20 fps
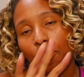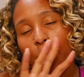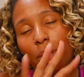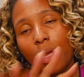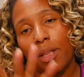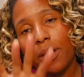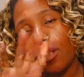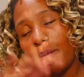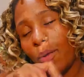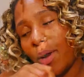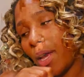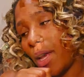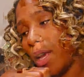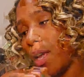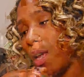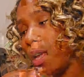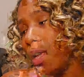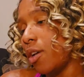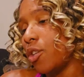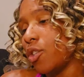But anyway,
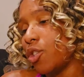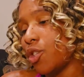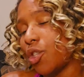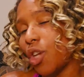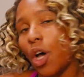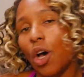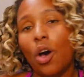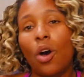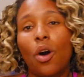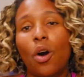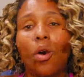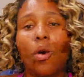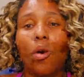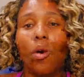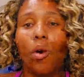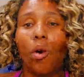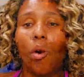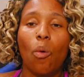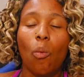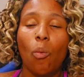
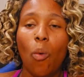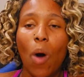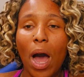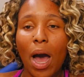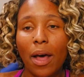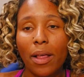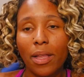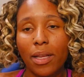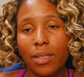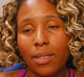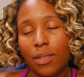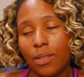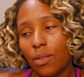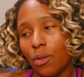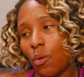so while this,